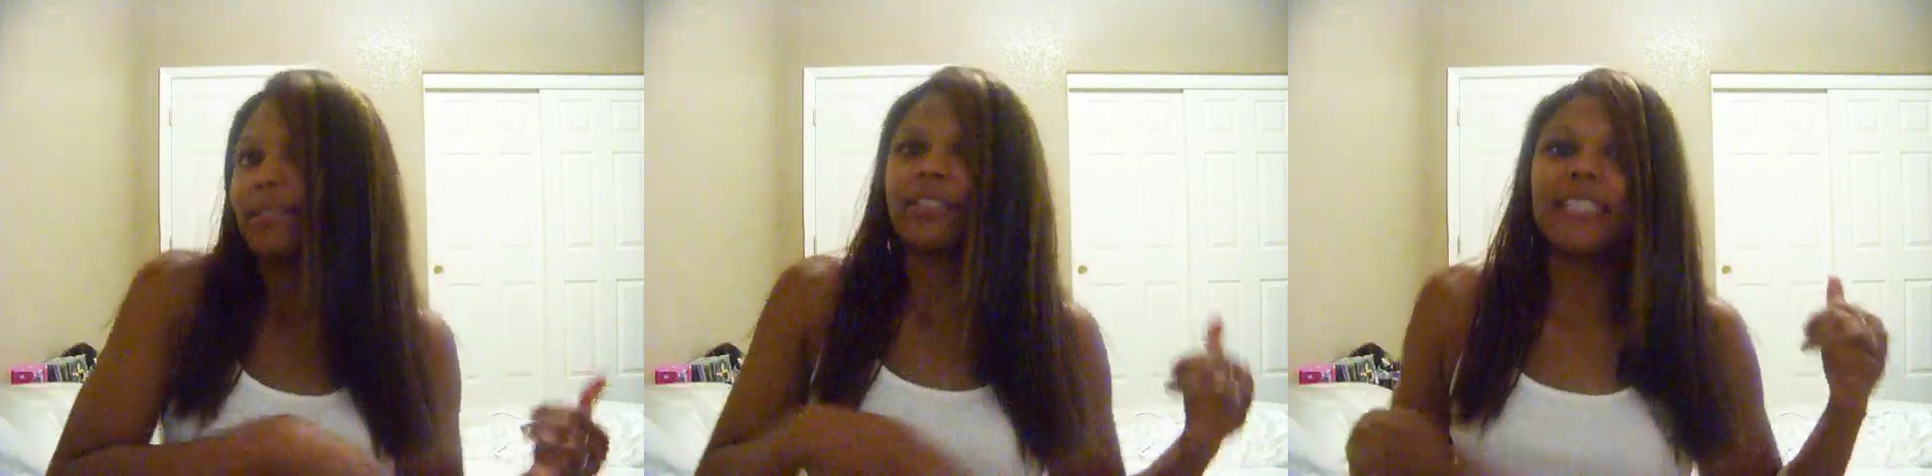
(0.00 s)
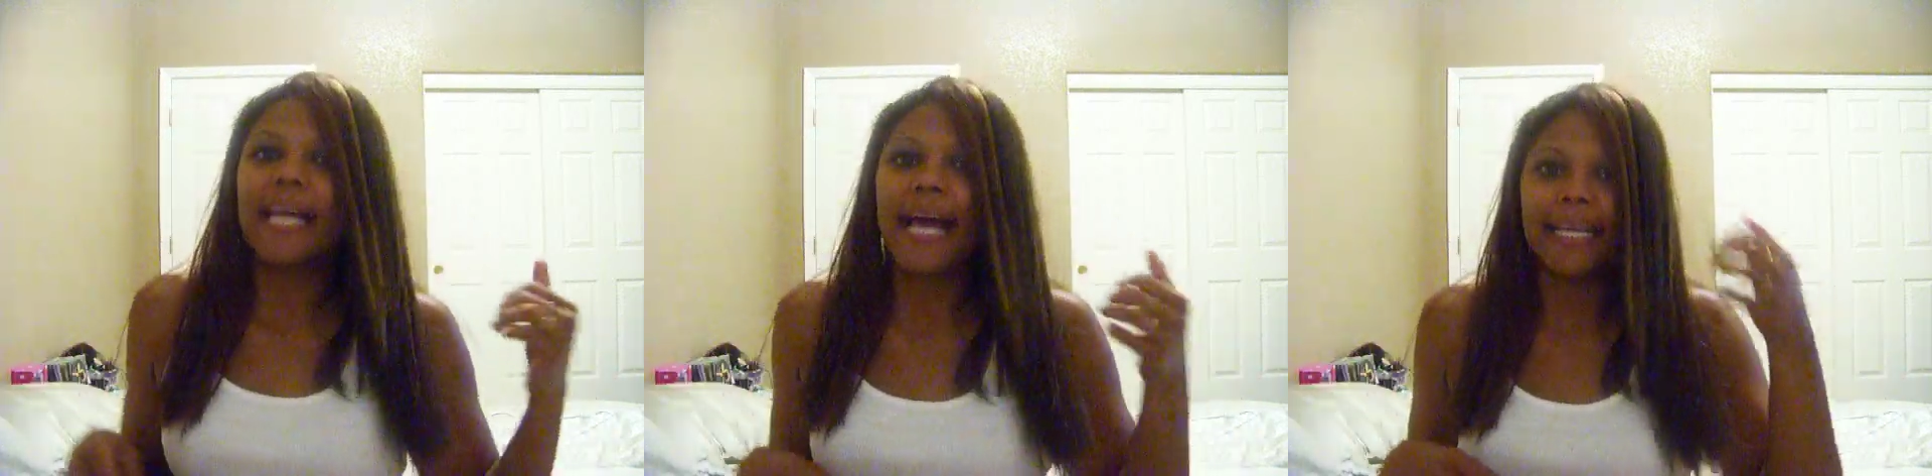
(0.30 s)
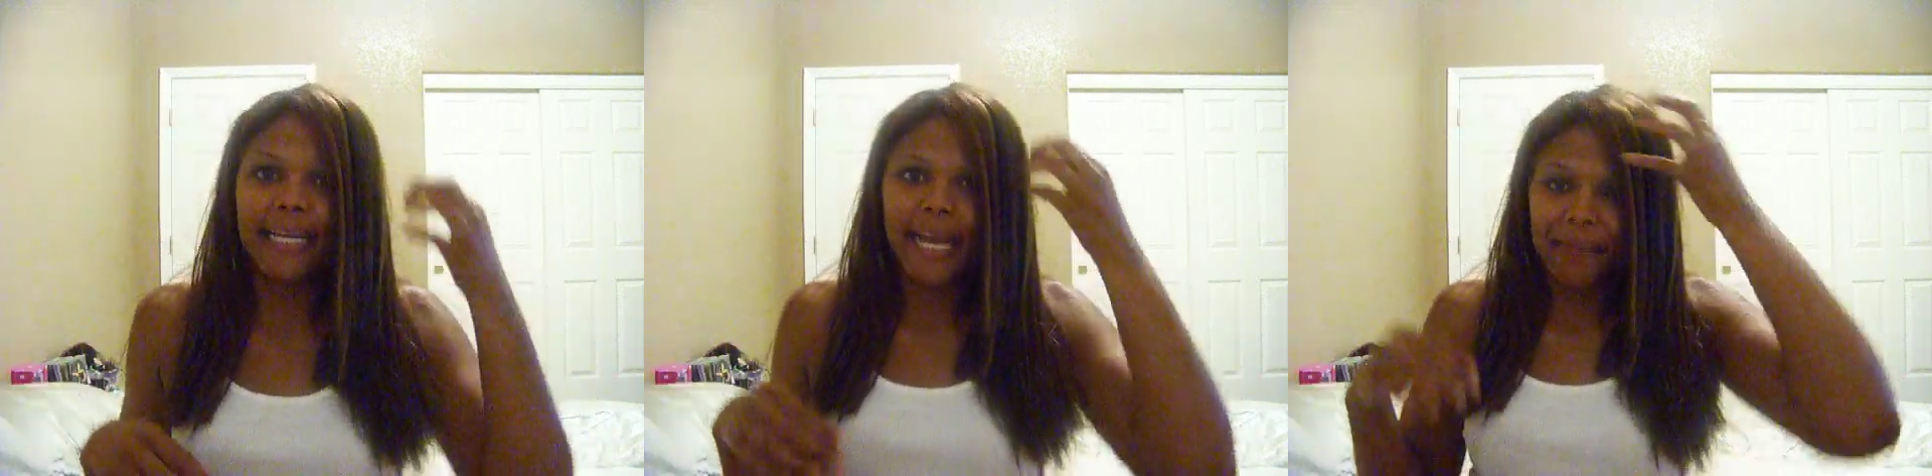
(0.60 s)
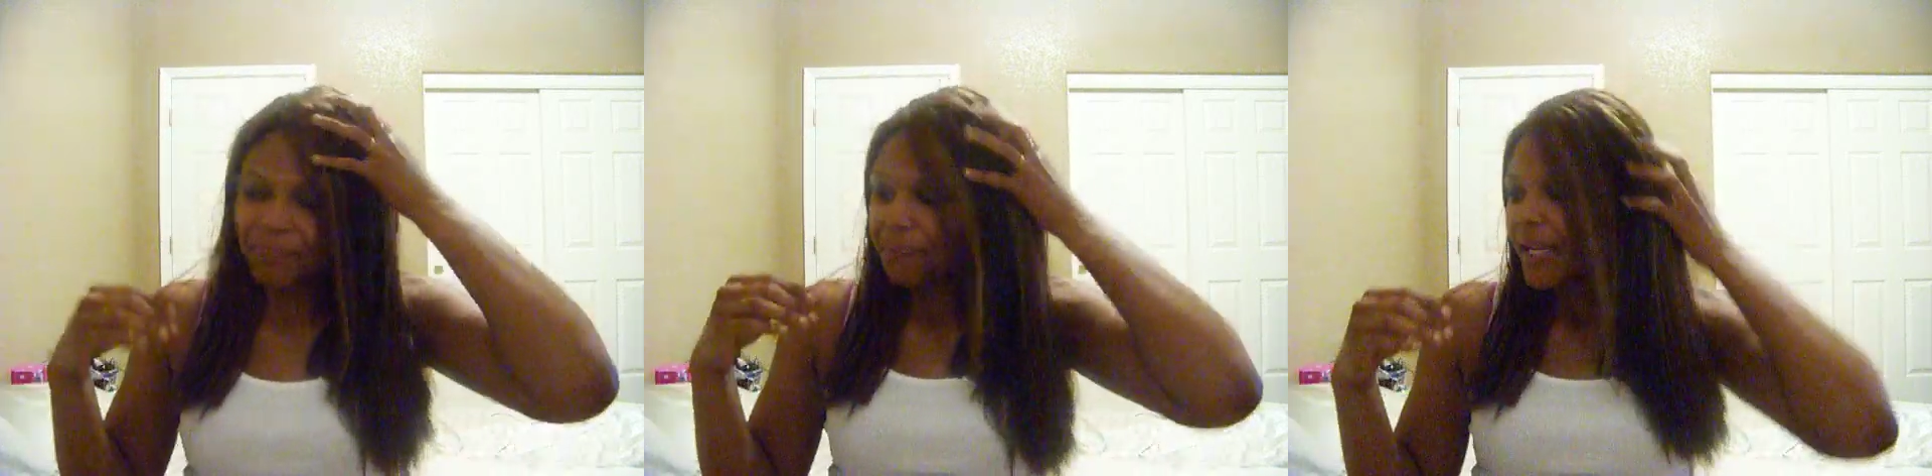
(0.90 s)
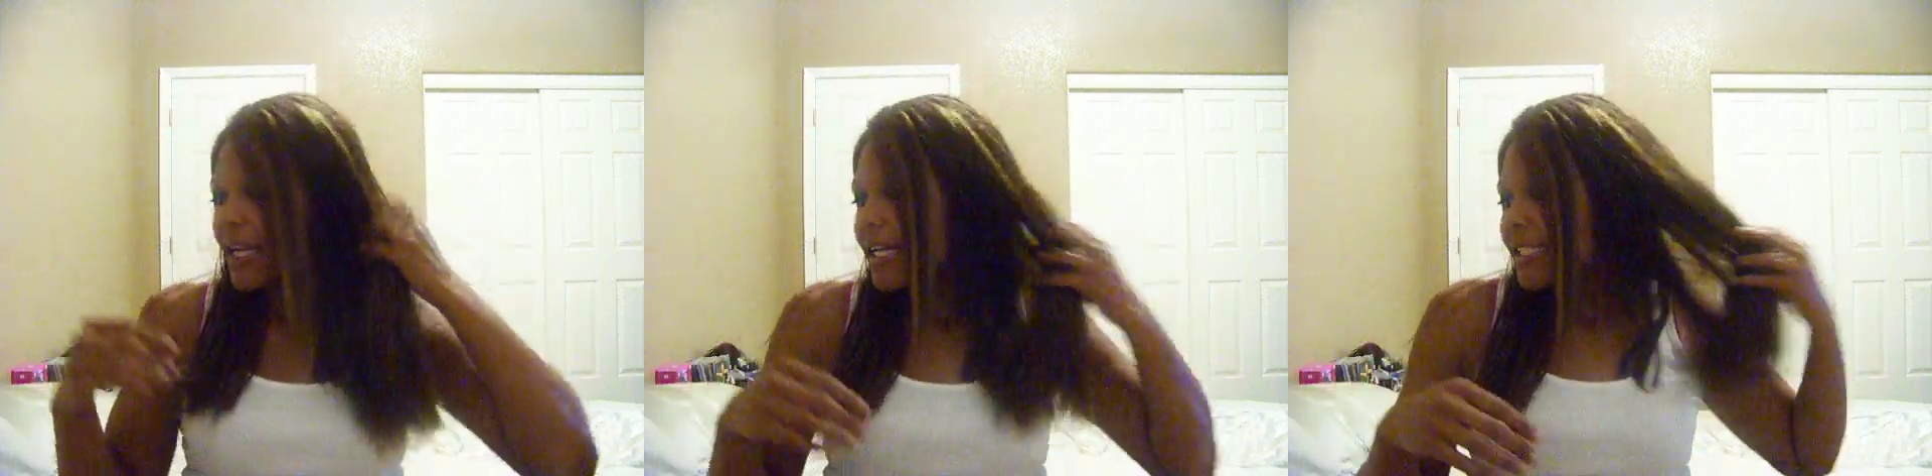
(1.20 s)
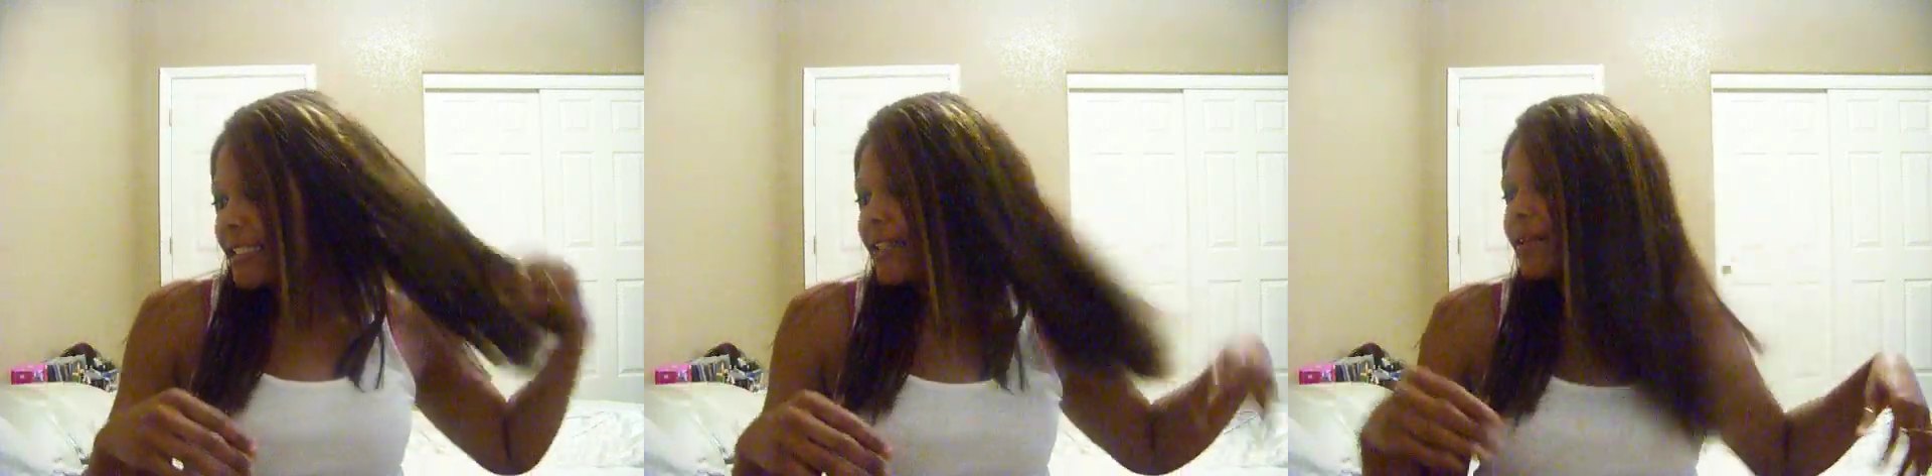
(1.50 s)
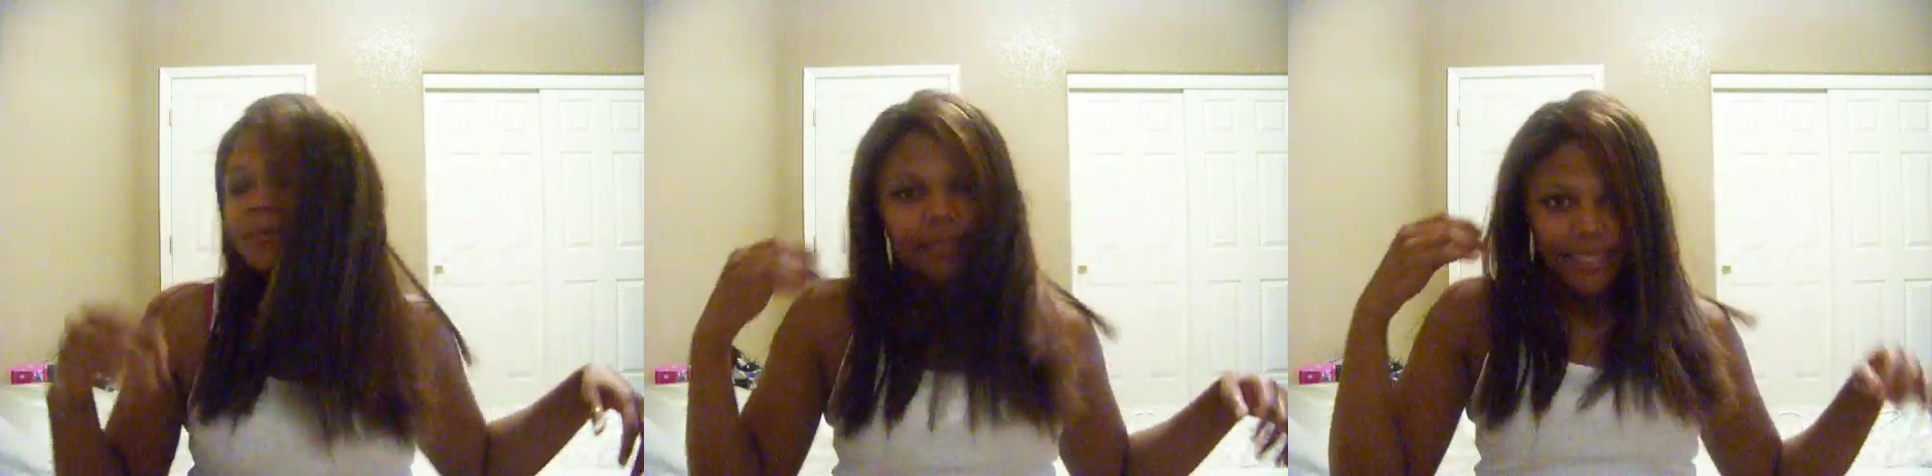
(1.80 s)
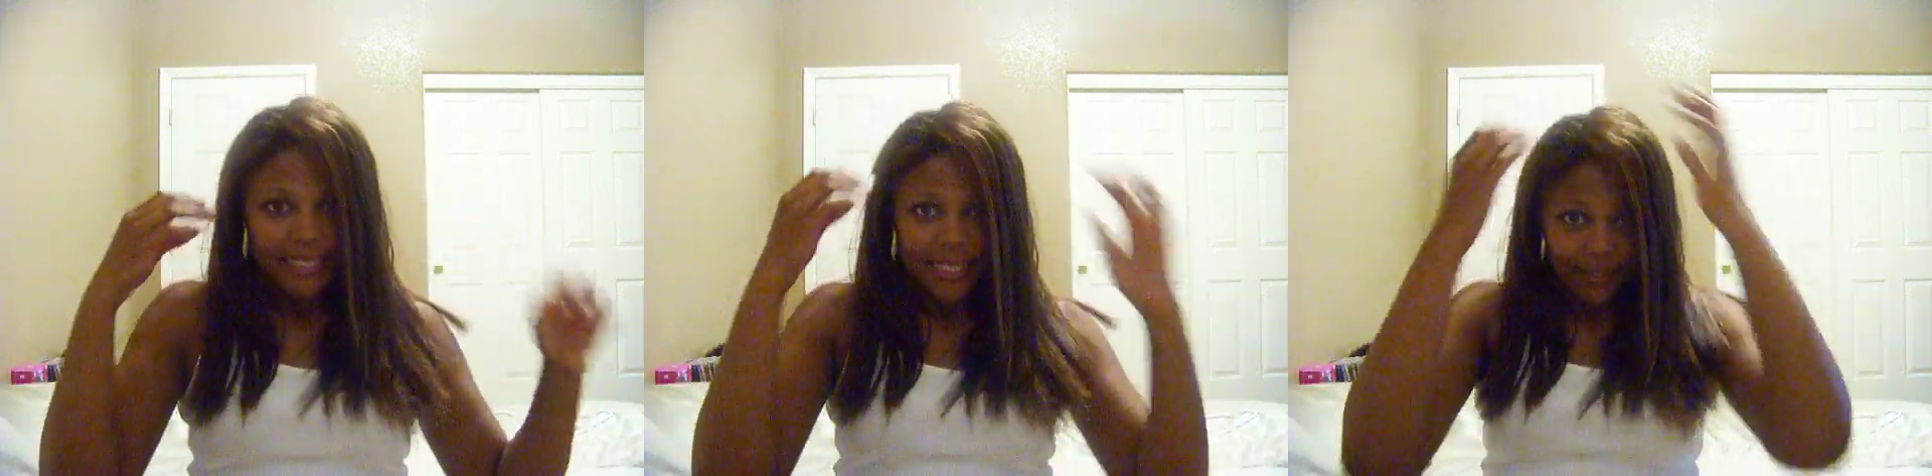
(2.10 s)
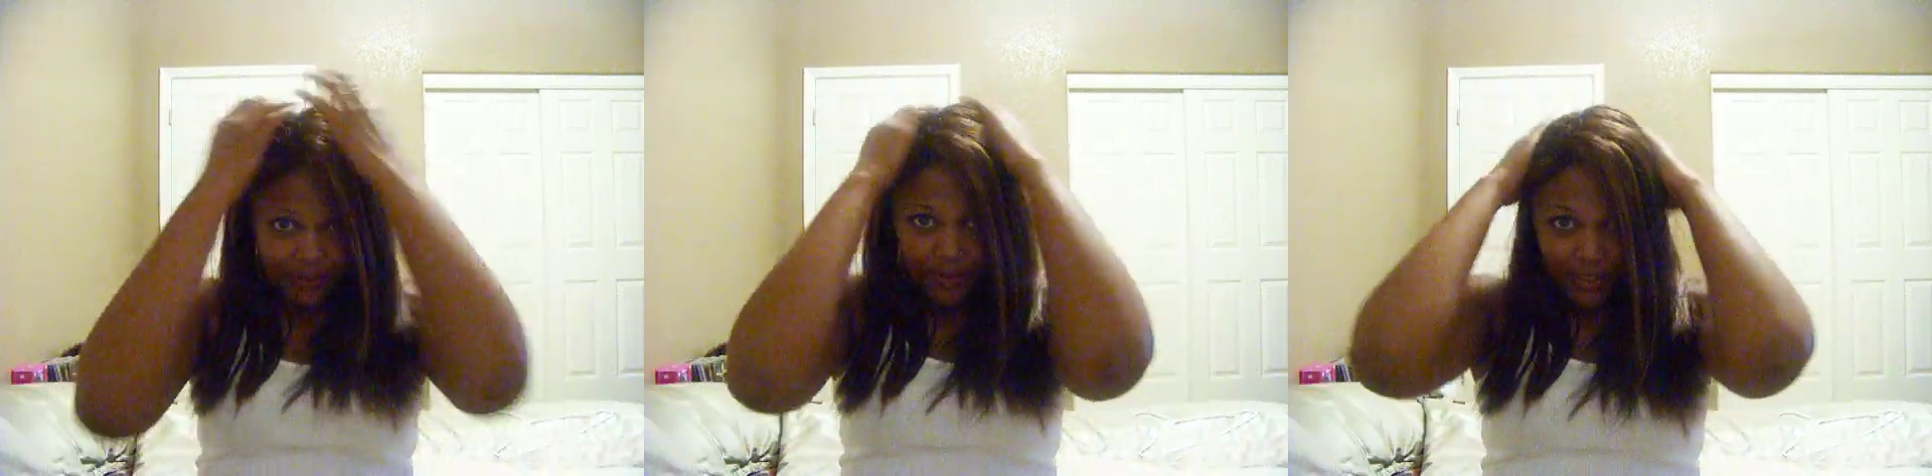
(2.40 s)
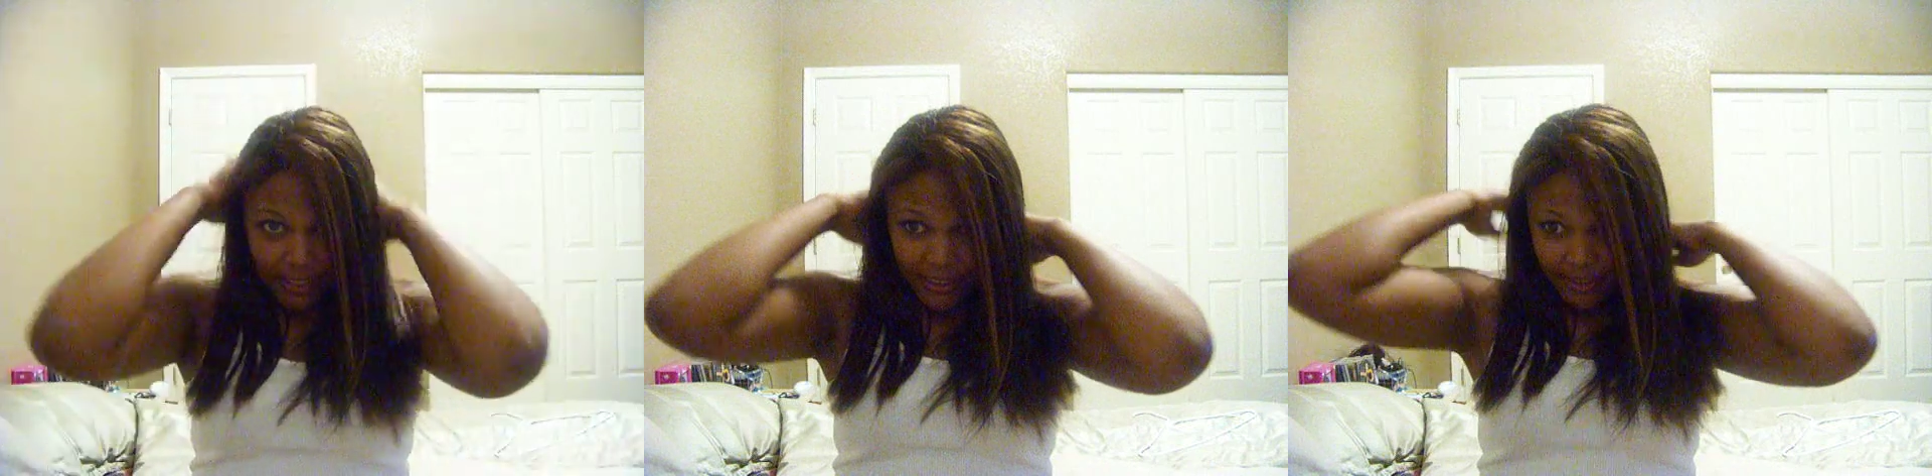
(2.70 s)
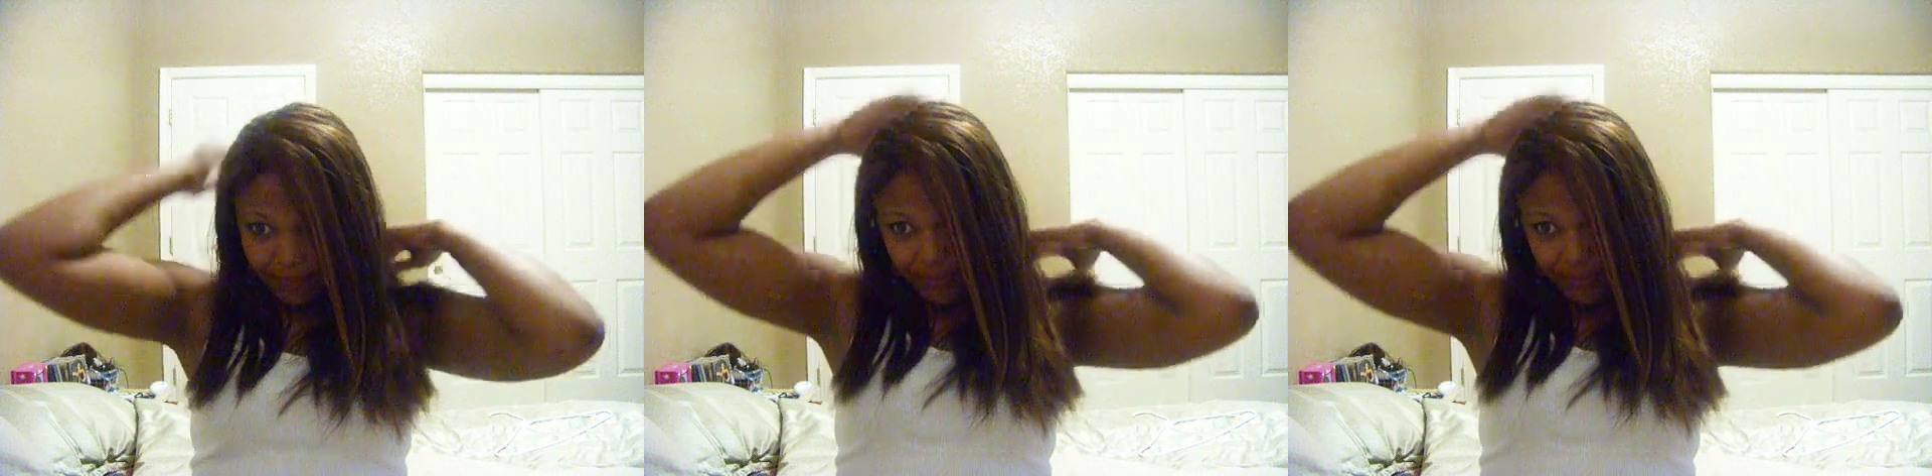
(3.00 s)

a little sliding cut. So that's how it's supposed to look.